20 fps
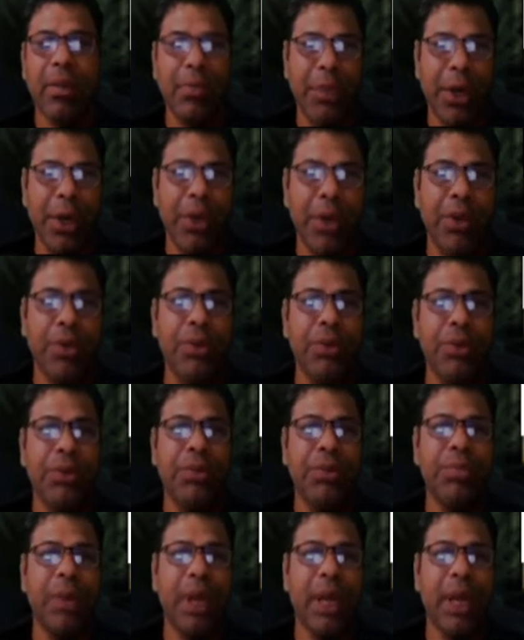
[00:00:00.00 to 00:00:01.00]

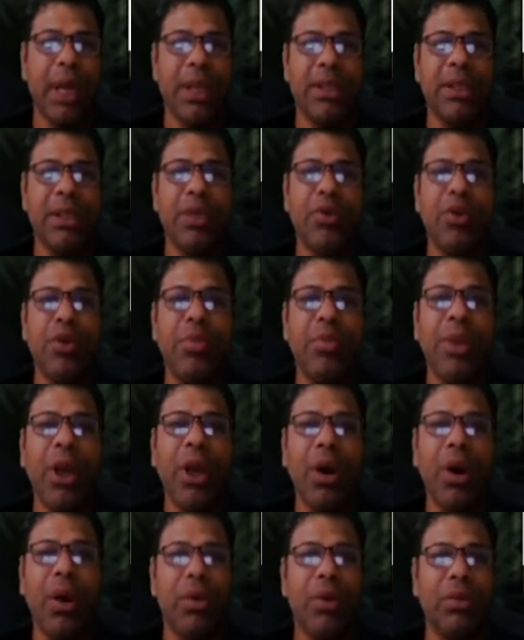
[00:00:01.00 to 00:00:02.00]
videos, my lesson will go
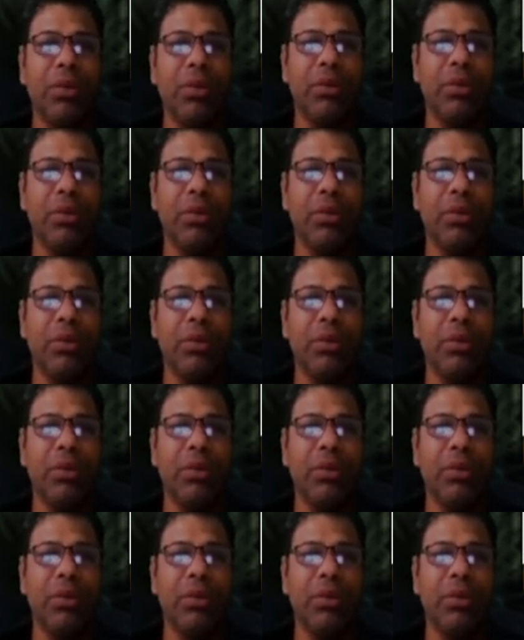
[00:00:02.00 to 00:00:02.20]
on.